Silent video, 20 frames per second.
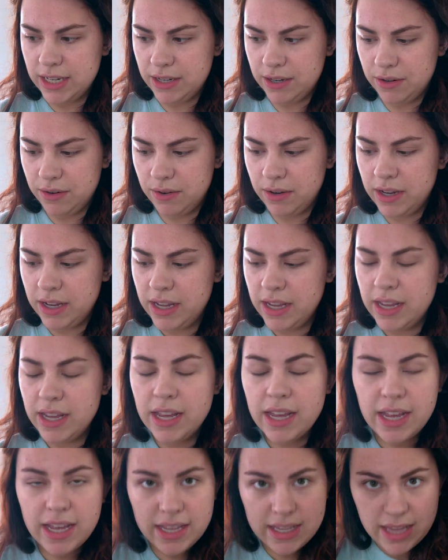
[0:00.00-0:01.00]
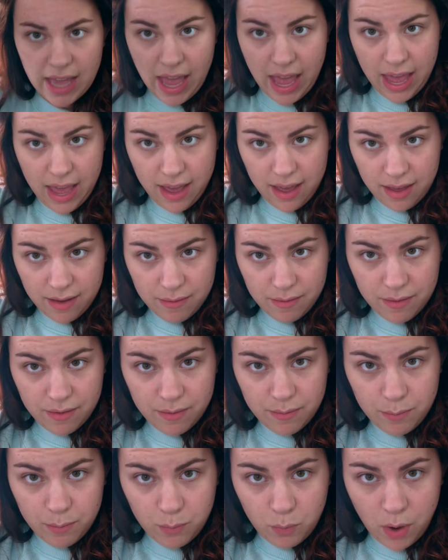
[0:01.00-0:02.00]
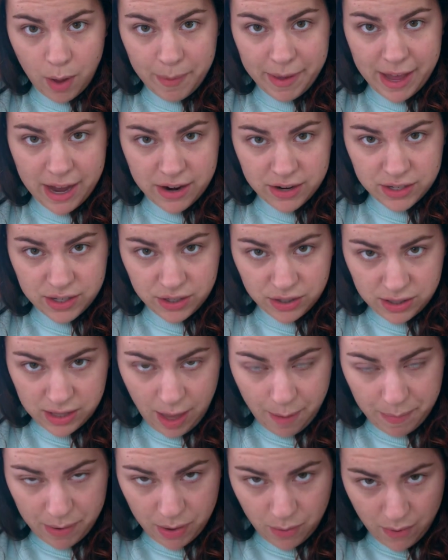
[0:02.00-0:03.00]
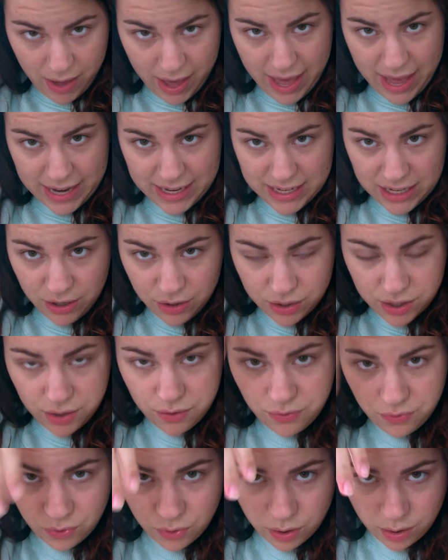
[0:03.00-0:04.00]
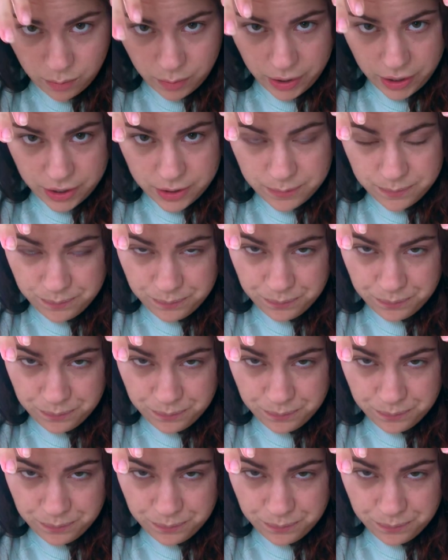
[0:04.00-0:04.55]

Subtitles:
do is while my hair is still sopping wet, I tilt it forward,